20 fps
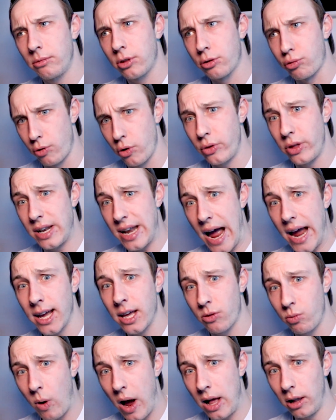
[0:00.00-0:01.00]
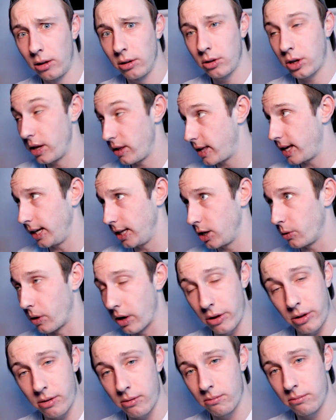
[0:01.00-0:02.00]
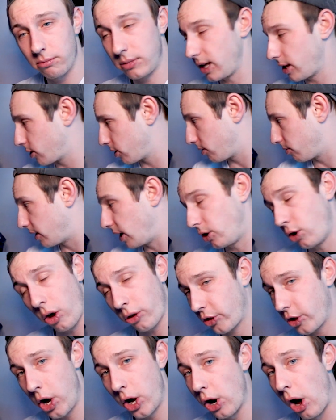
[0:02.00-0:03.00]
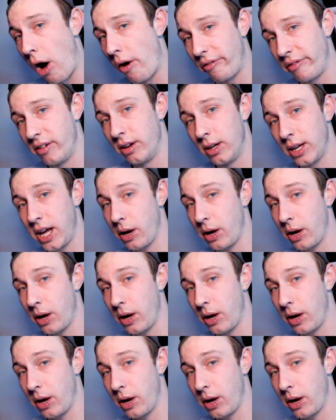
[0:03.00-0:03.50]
through the night as well, continuous. This did not turn off.